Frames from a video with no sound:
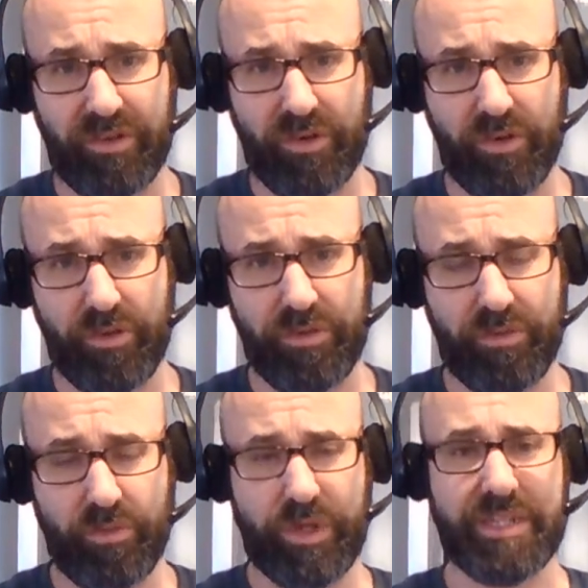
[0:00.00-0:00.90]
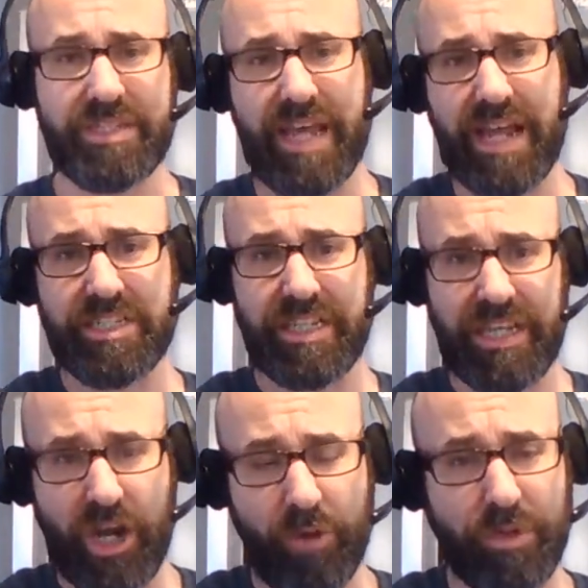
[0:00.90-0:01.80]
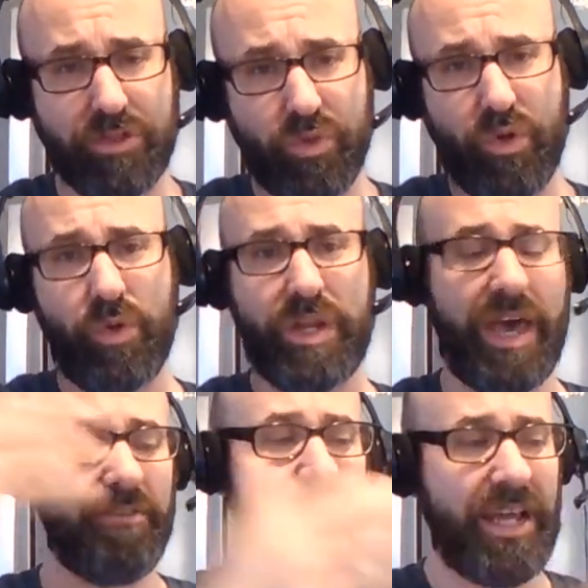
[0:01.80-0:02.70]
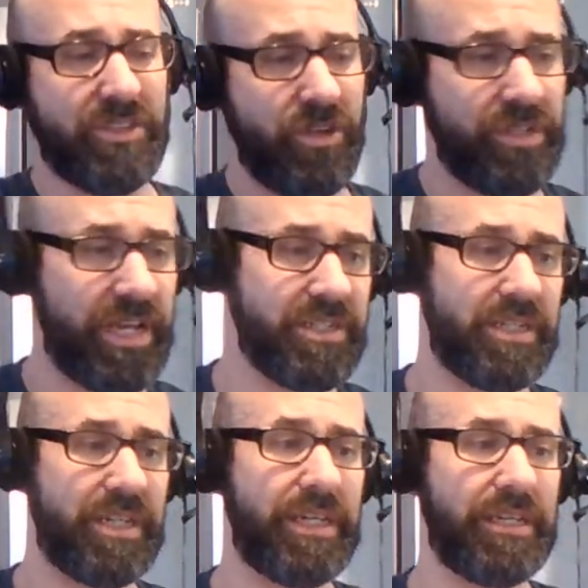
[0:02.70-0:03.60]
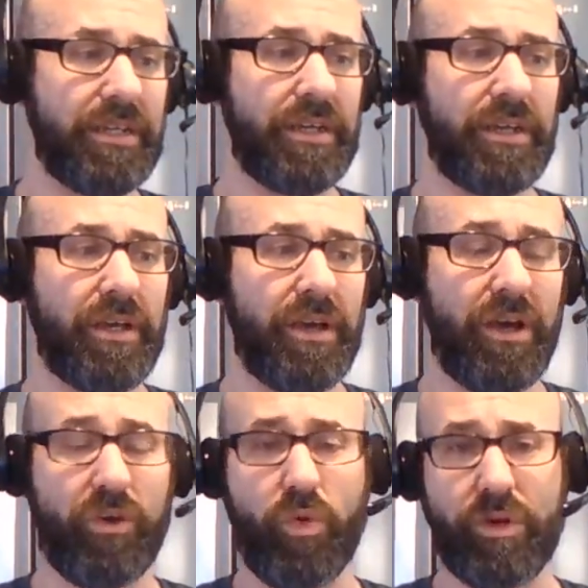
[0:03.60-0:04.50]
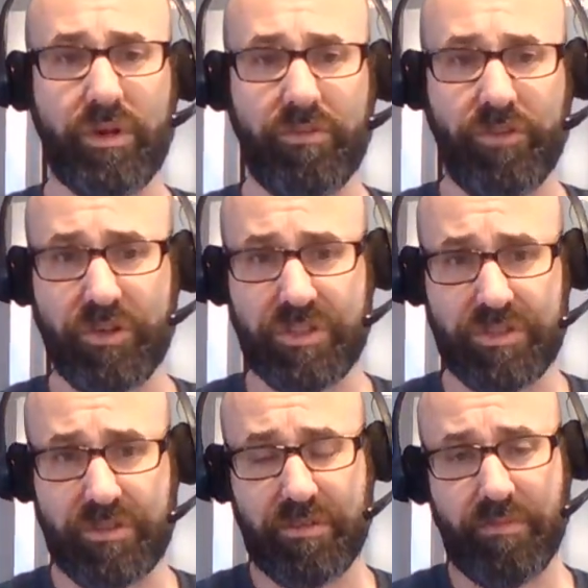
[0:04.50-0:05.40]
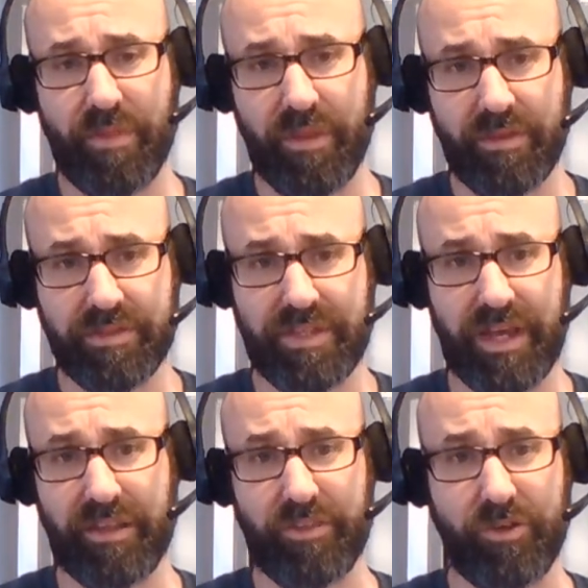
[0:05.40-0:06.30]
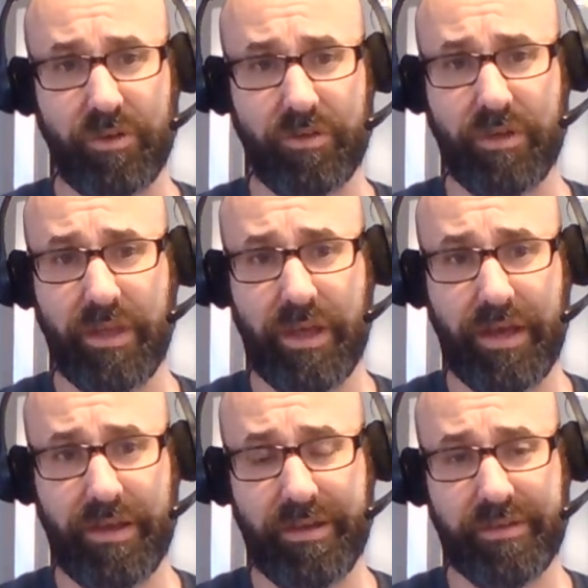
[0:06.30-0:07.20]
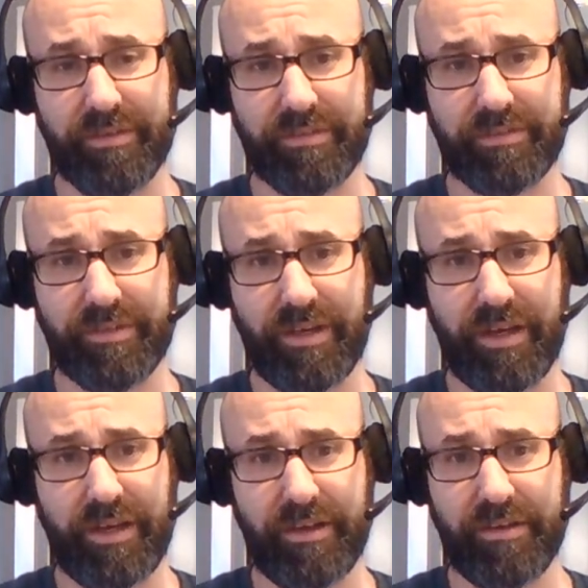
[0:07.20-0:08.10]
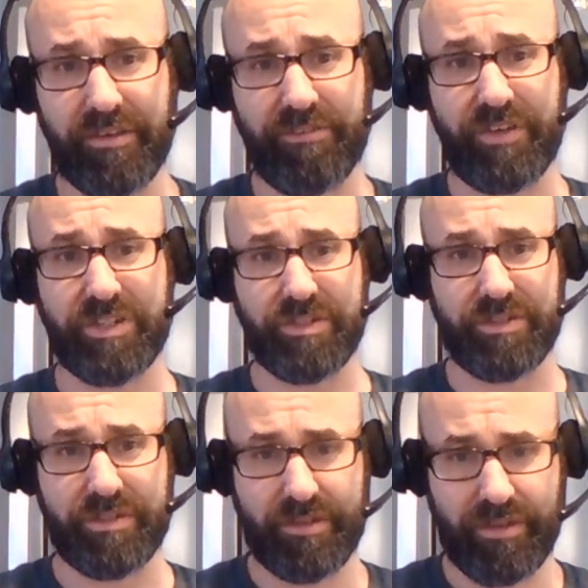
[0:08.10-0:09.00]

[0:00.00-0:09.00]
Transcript: to earth. We get snatched in the air because we're going to heaven. That's our destiny, according to first, second, third uh, Ephesians.